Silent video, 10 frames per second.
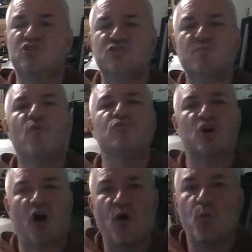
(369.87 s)
It's more
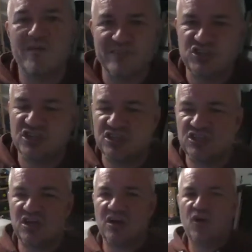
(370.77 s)
dark with a
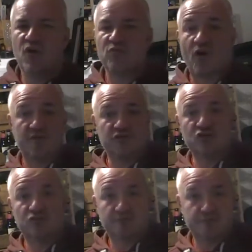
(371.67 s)
ginger rather than
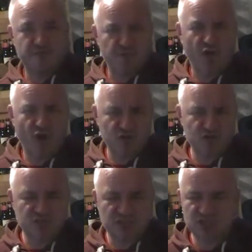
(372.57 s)
just full on
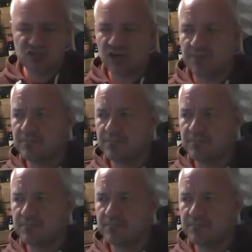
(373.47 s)
ginger.